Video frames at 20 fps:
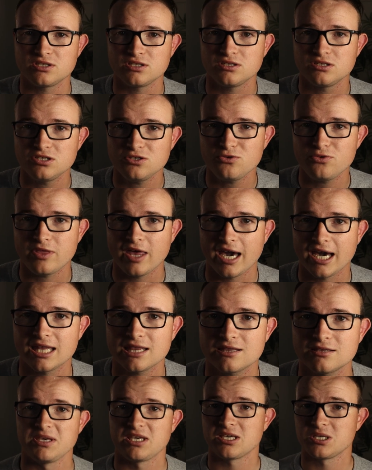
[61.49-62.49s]
to do
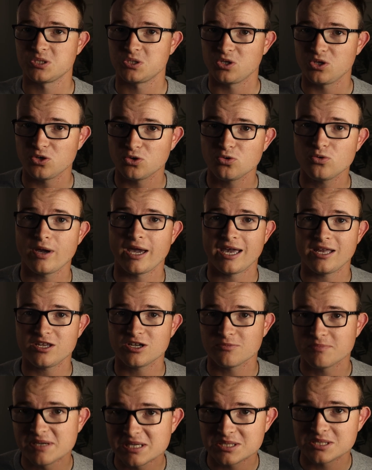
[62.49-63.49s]
that because you and
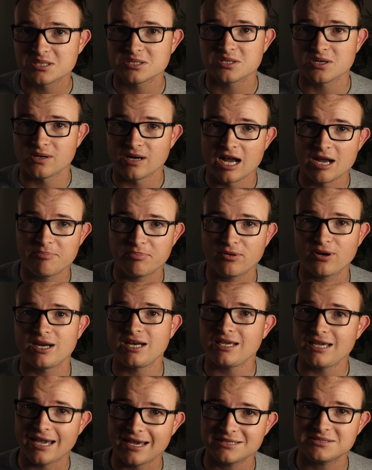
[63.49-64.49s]
your business are
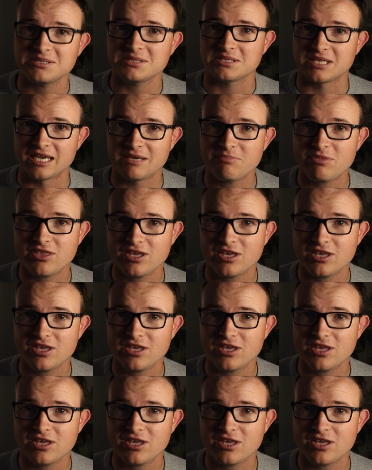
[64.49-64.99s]
operating as the same